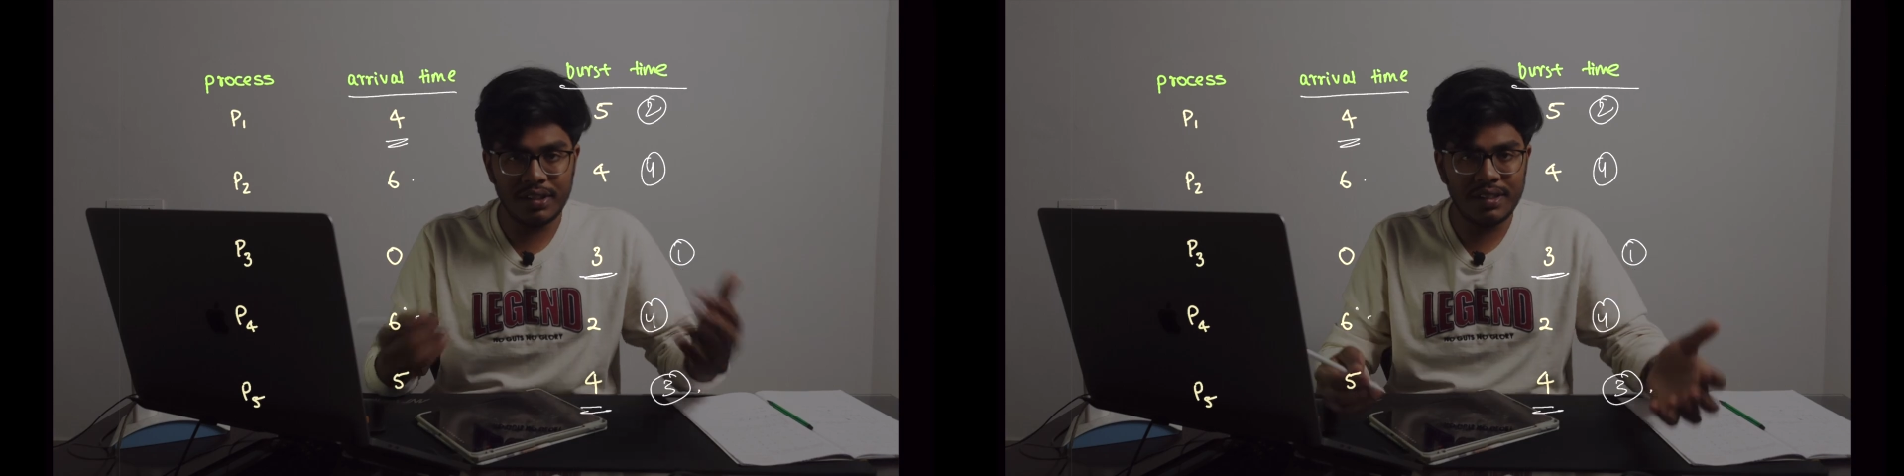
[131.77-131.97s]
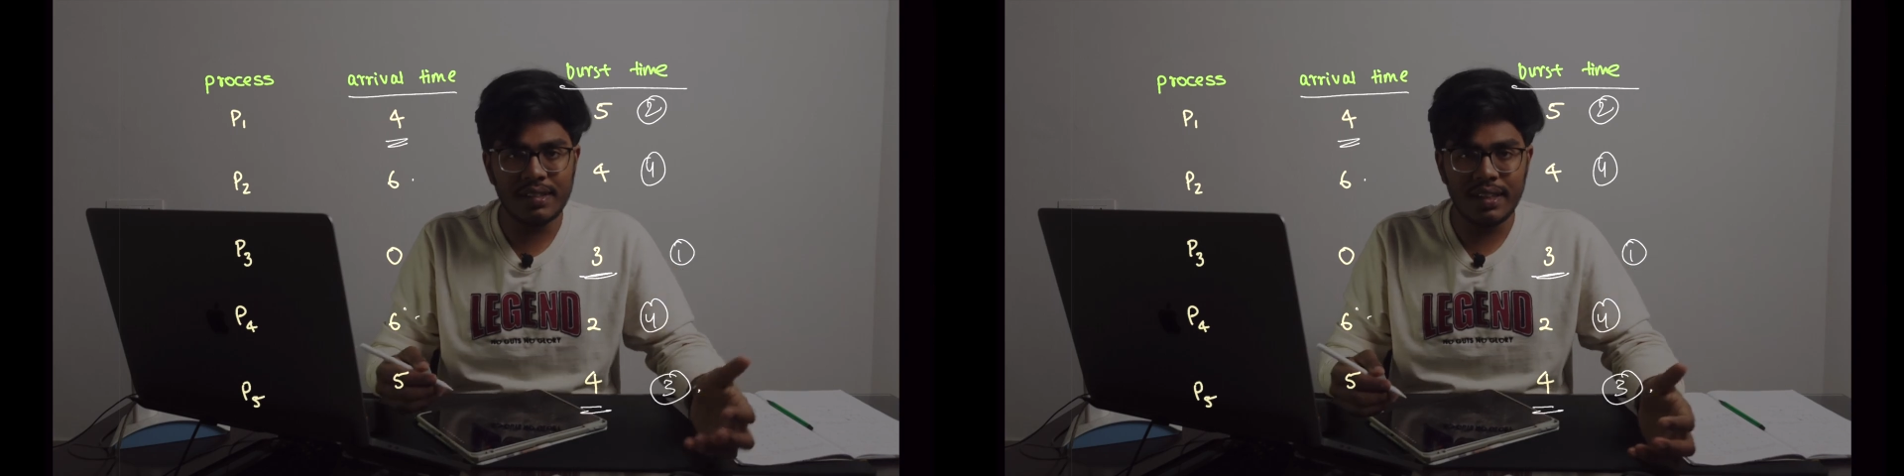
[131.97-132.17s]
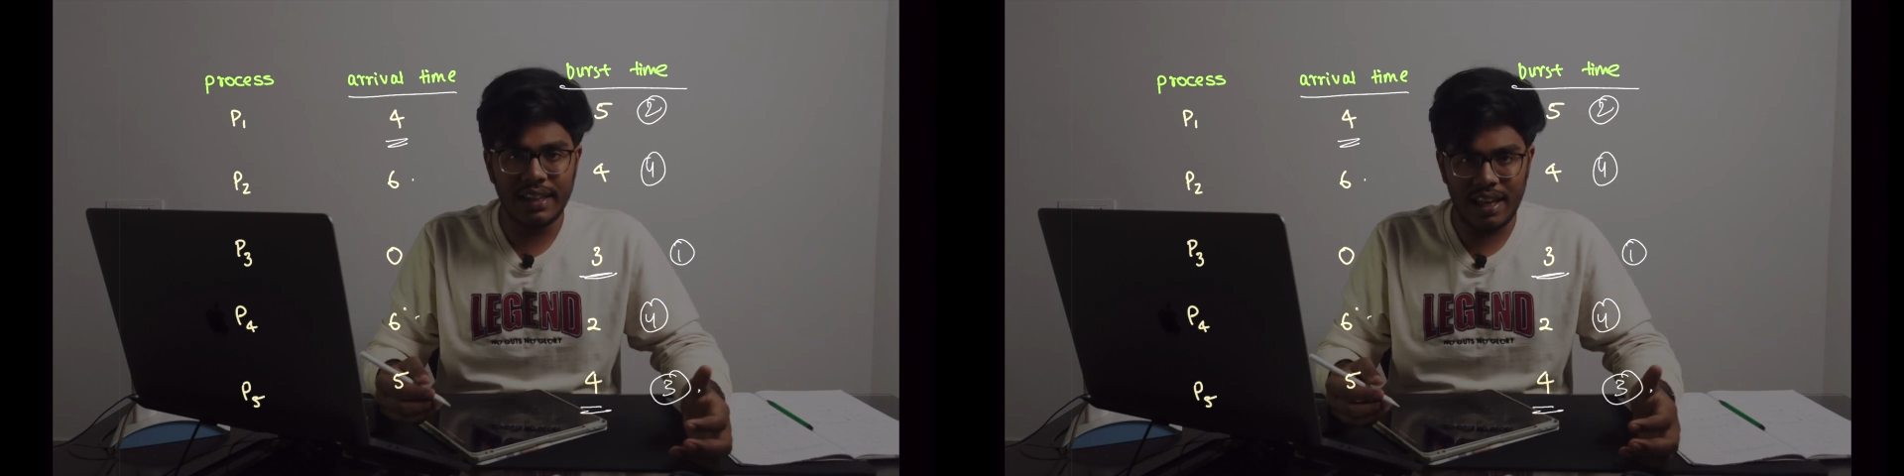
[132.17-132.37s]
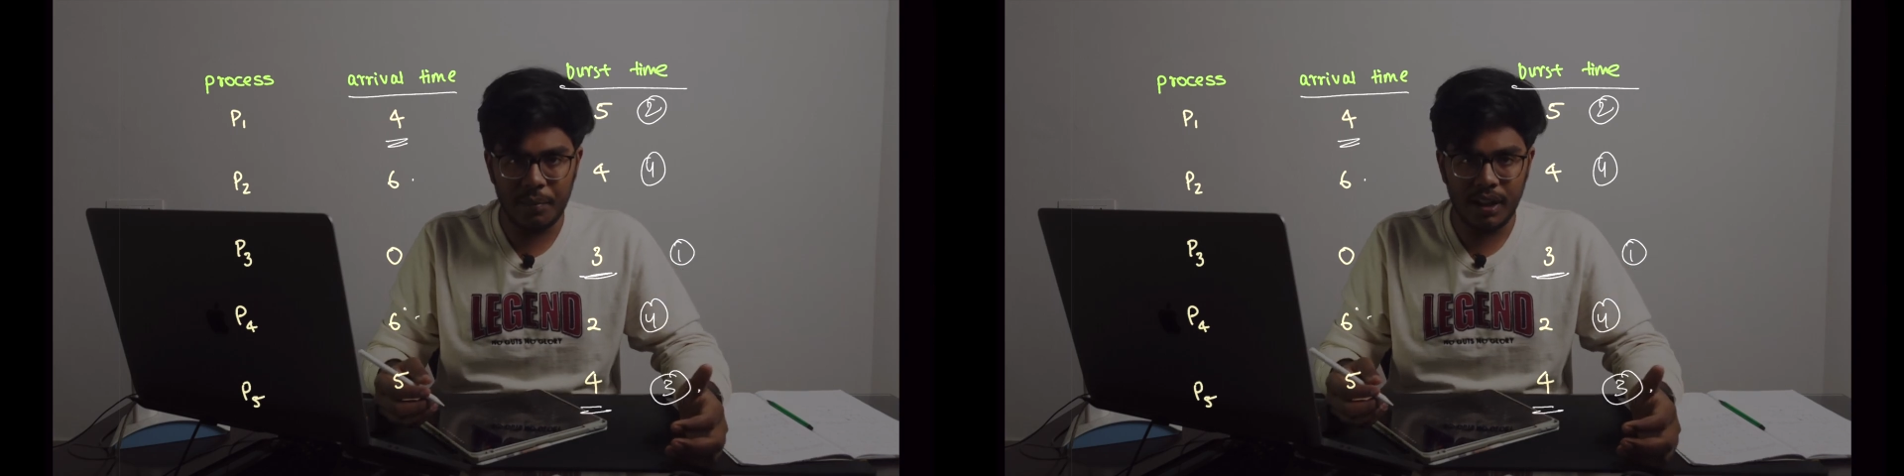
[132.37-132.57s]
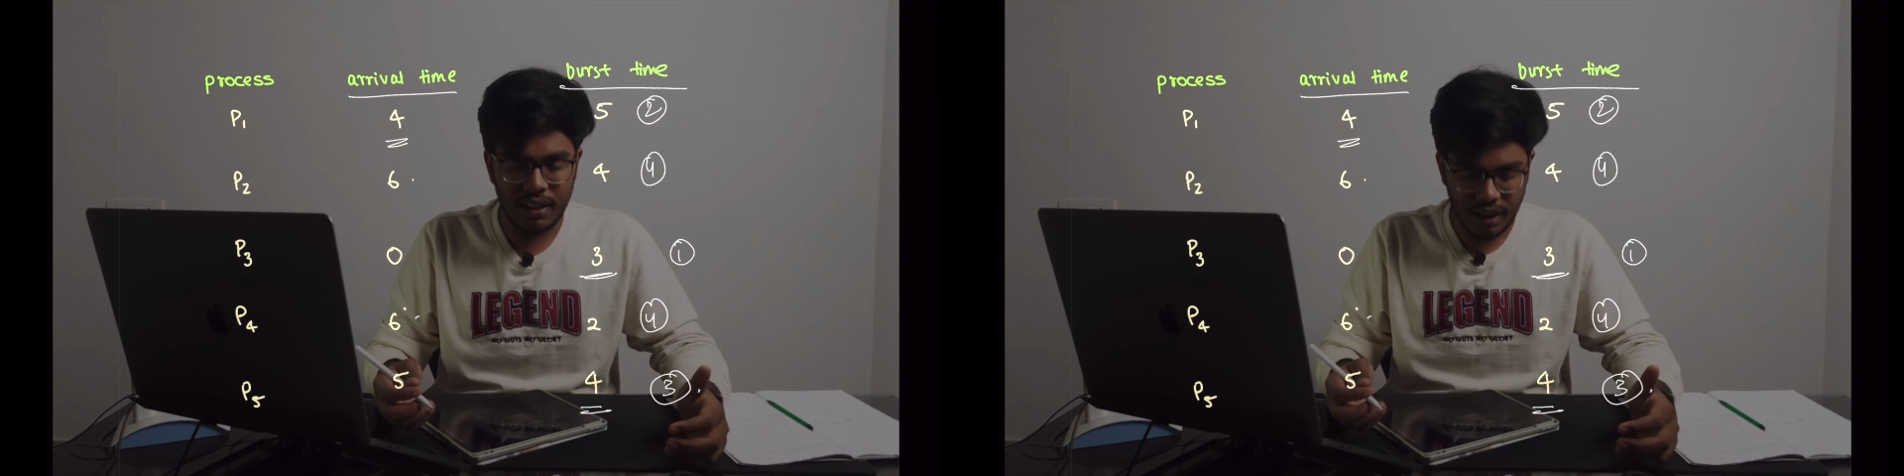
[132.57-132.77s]
is the
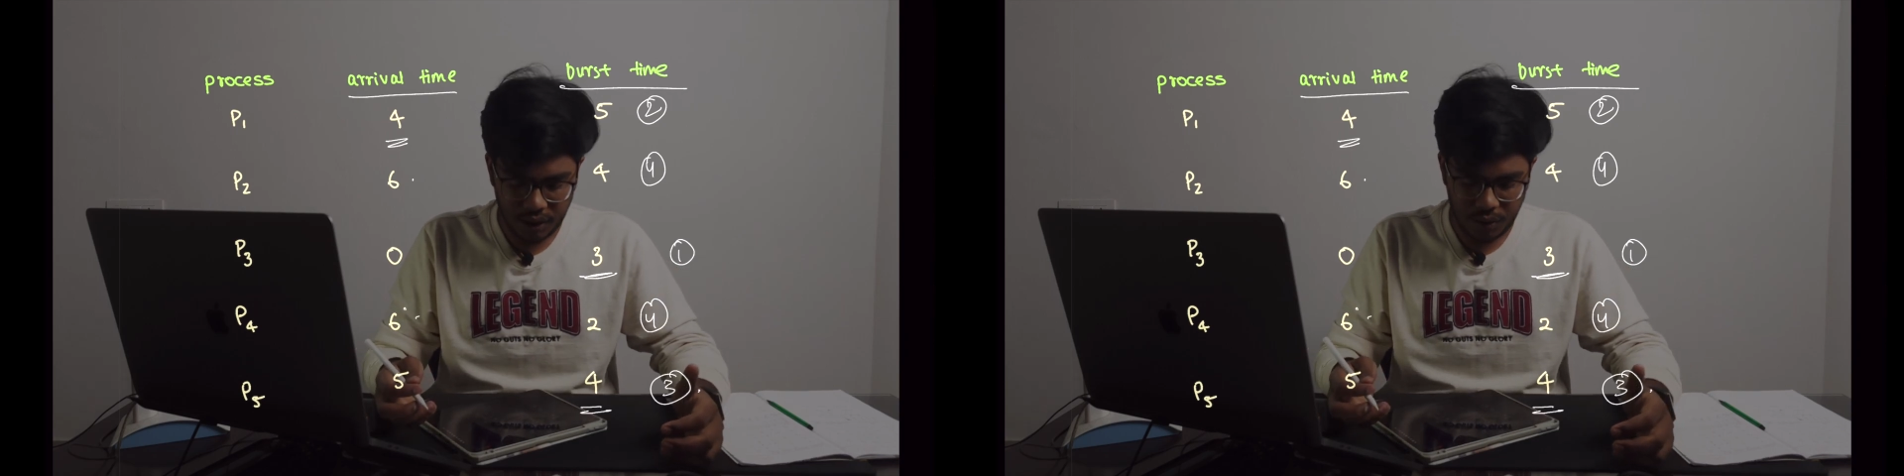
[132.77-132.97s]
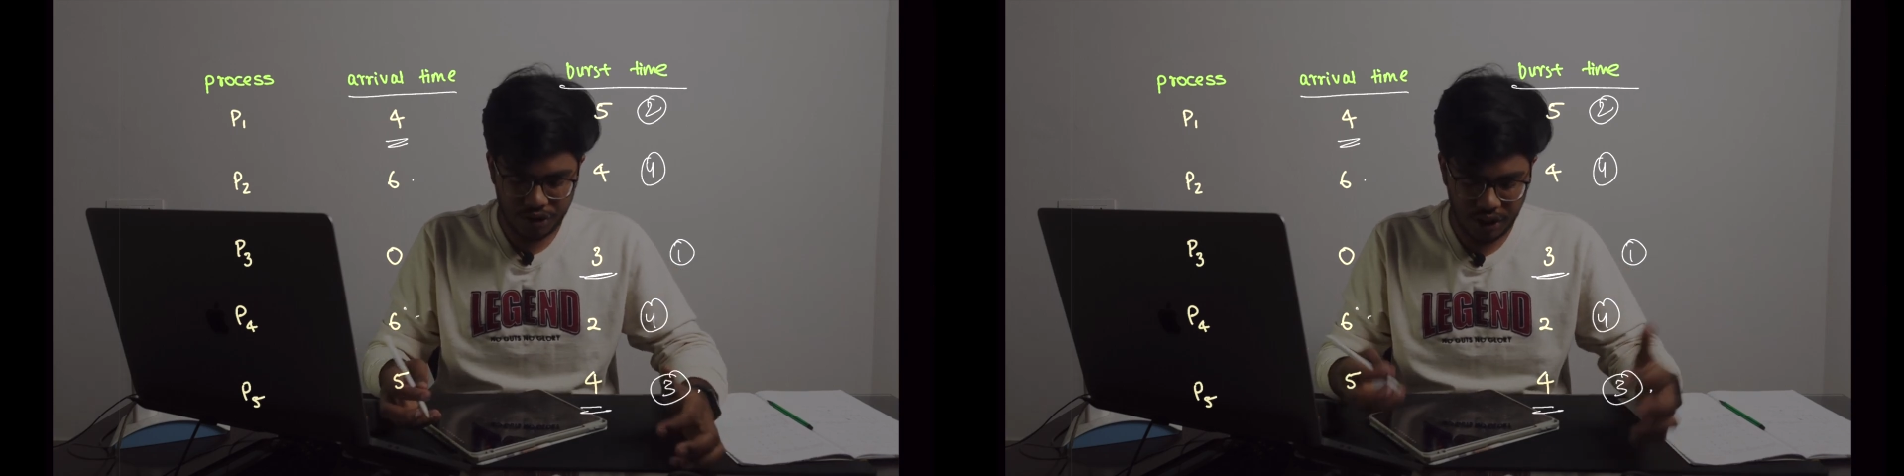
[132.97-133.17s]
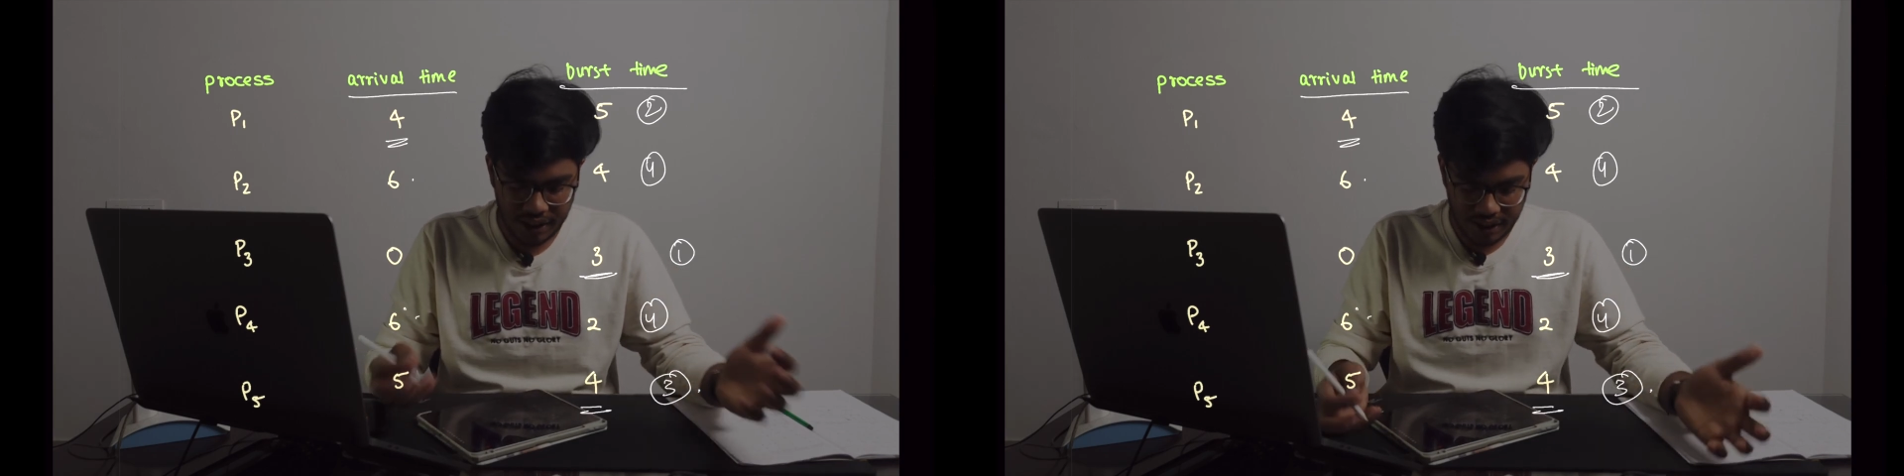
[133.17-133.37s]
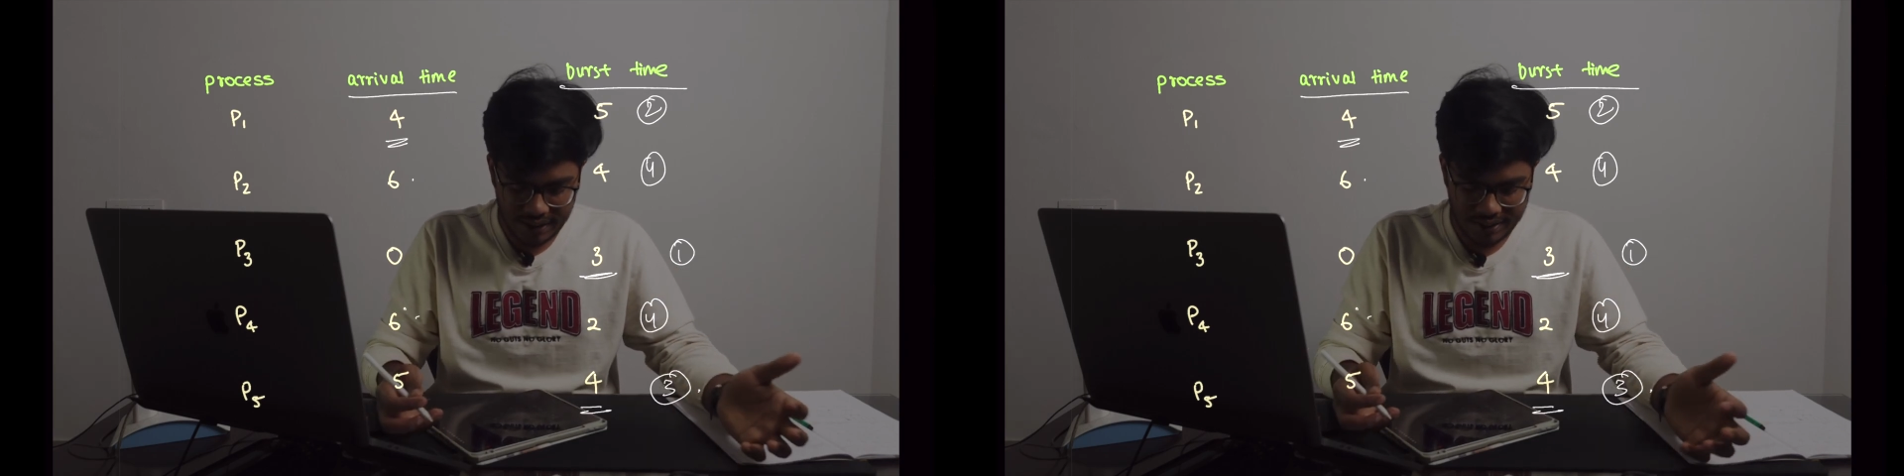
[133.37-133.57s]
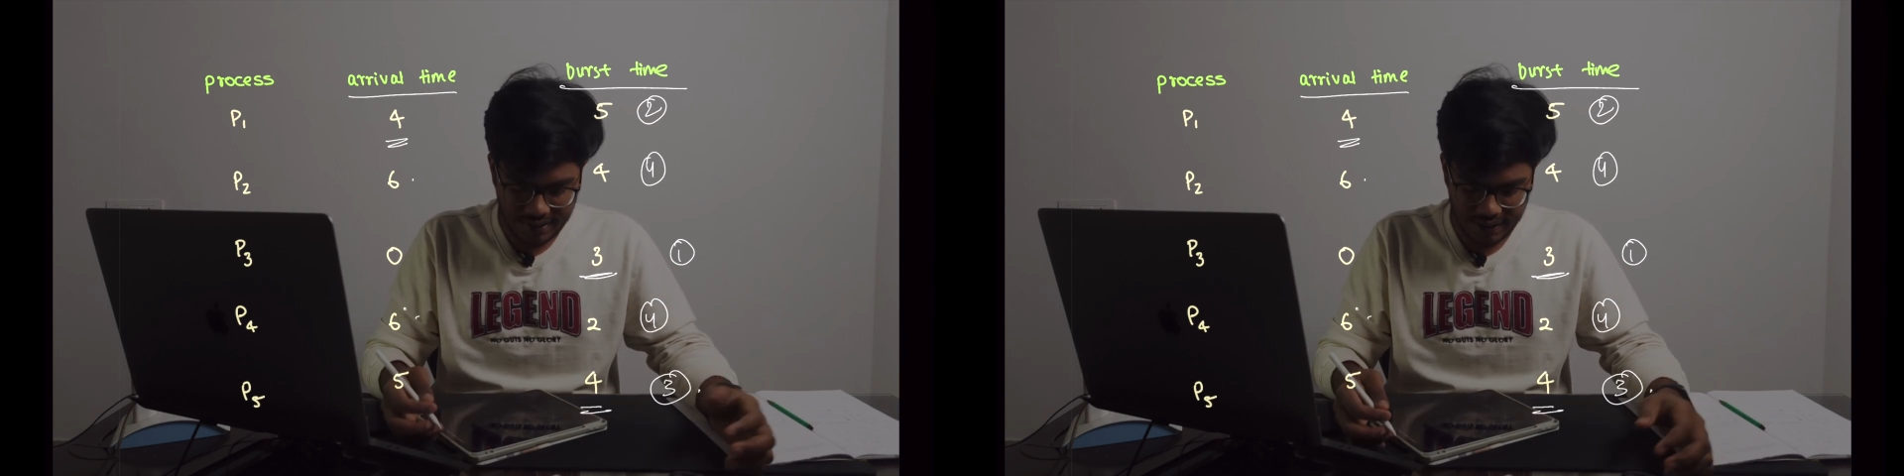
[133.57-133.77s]
table that you generally
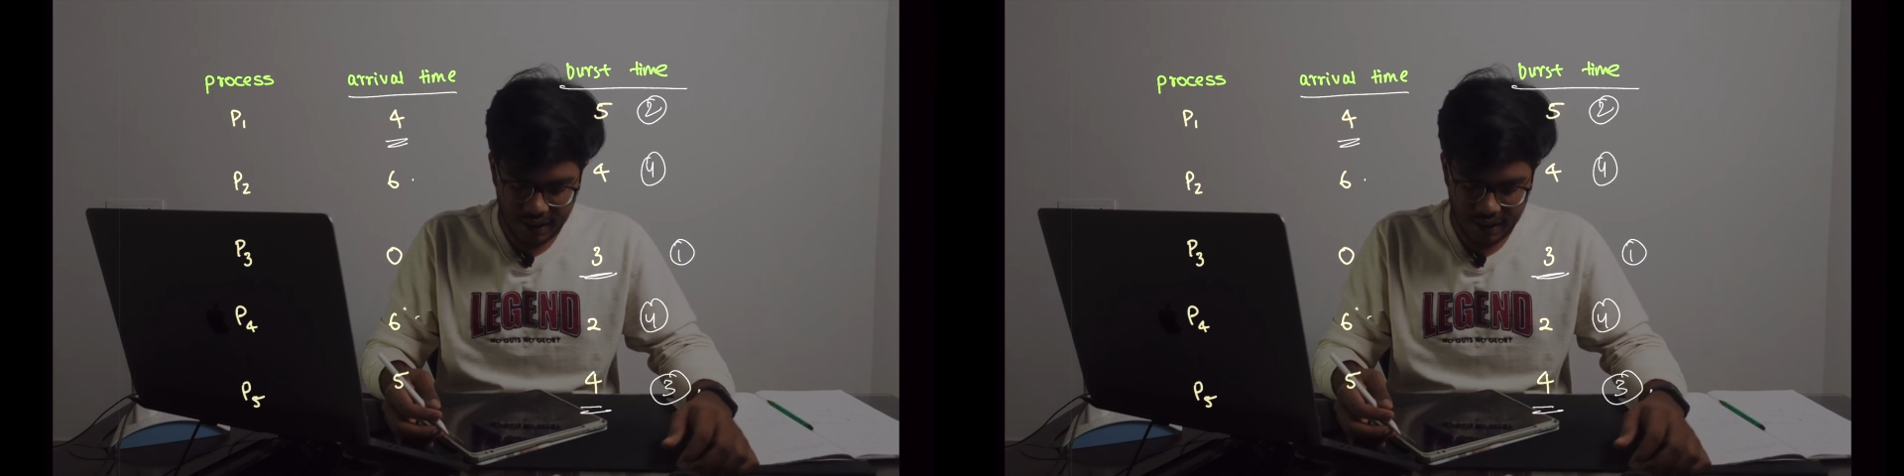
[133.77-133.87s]
see